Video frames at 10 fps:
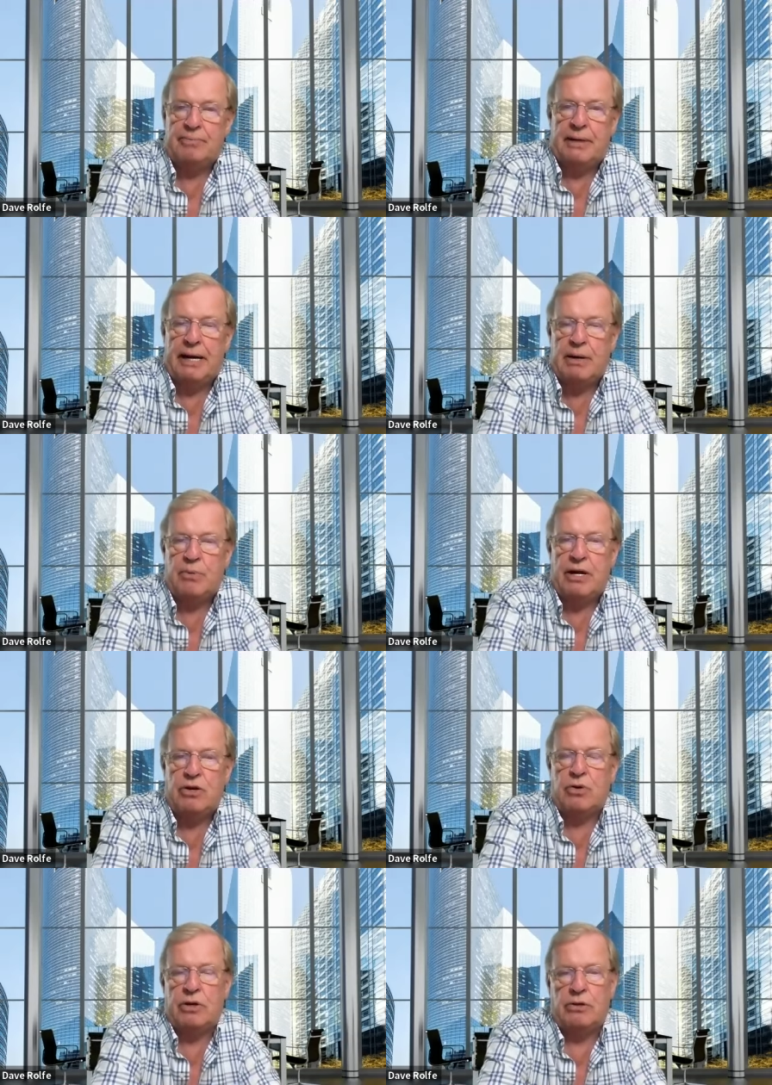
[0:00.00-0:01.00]
but anyway
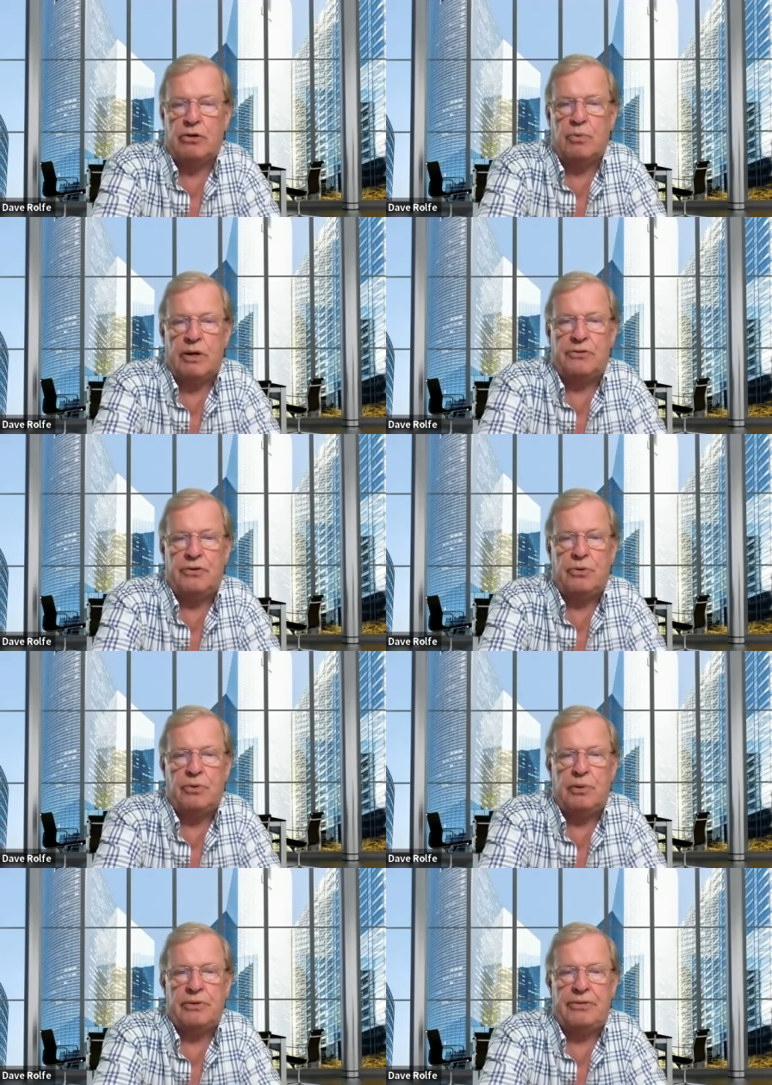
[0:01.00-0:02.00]
you can learn what to
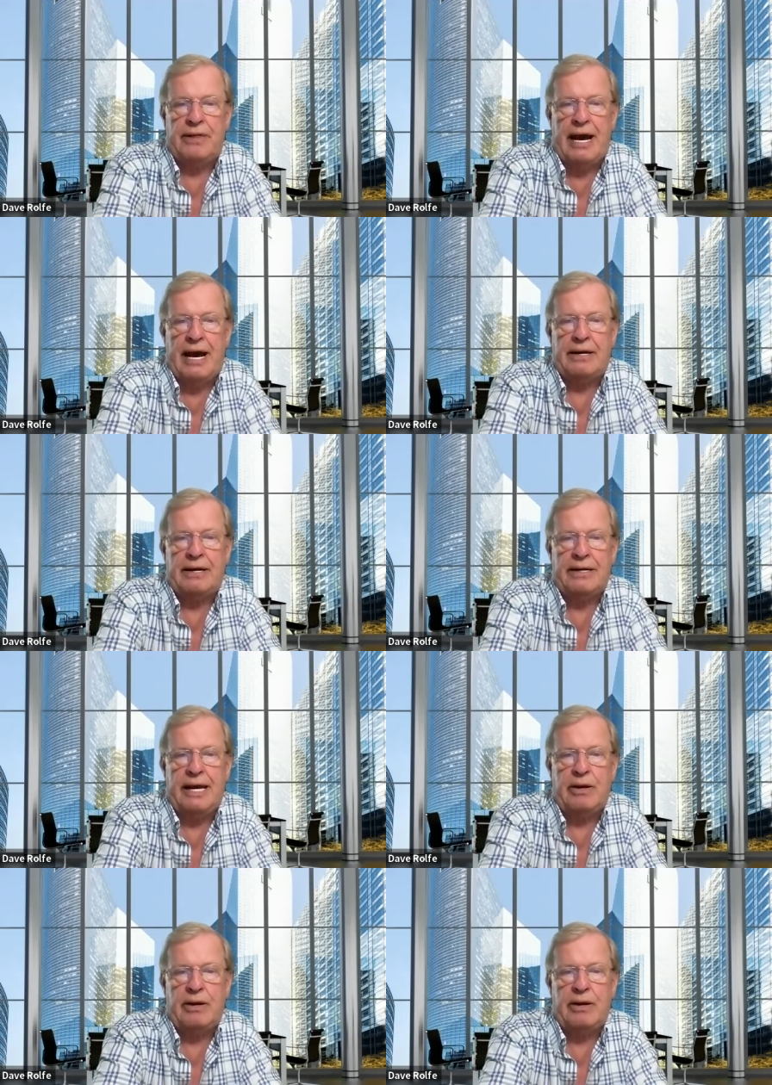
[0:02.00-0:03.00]
do with that and
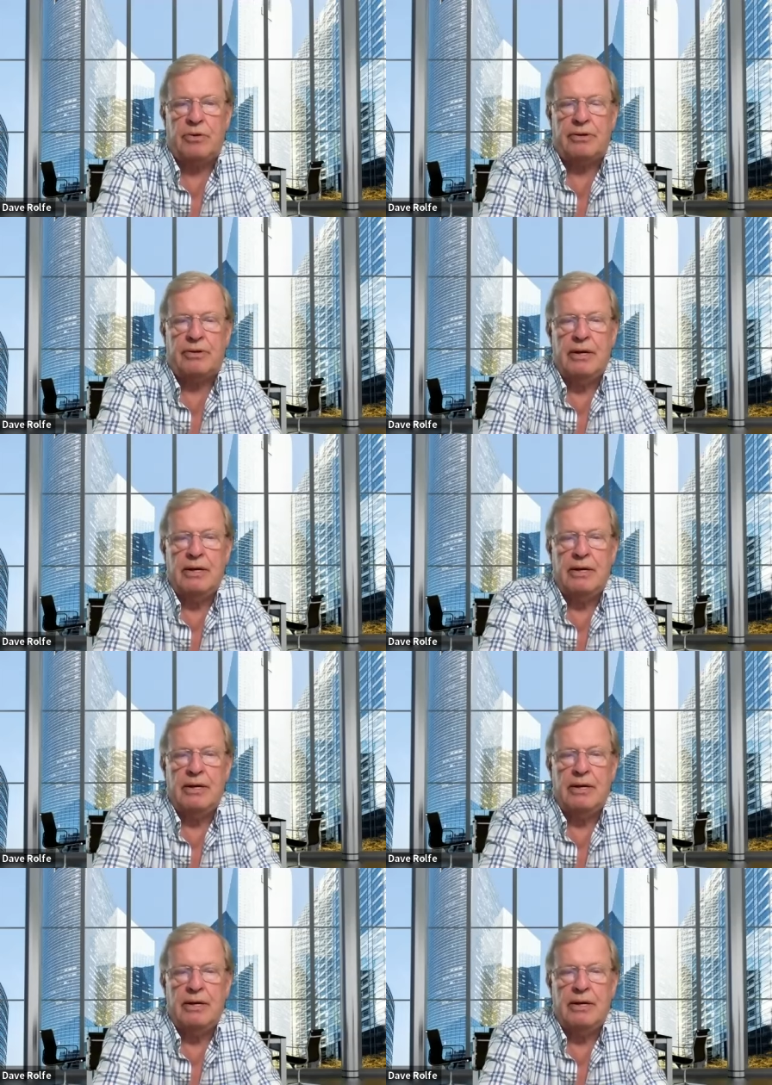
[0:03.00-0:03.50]
cater to